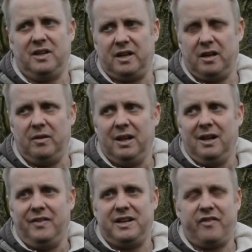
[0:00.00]
You know,
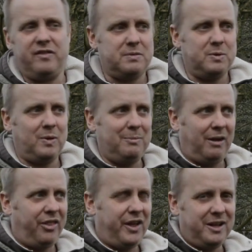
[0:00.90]
the difference between
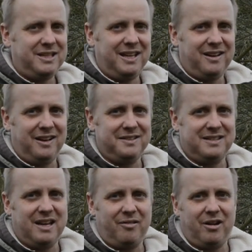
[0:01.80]
my 30 yard
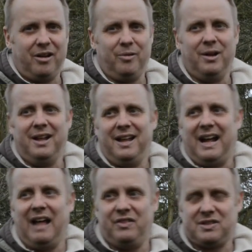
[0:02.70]
zero
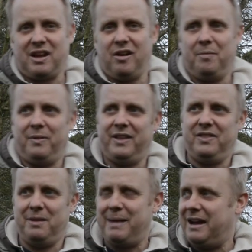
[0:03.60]
and the scope, and then
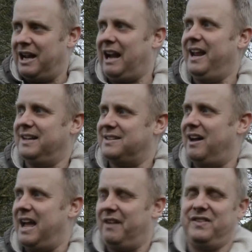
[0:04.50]
the amount of clicks that
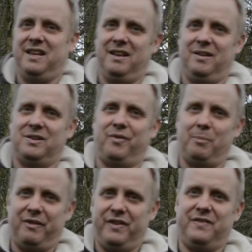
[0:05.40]
I have to use for
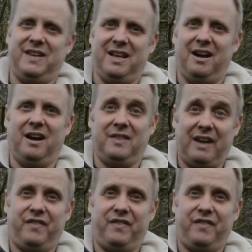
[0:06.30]
my 50 yard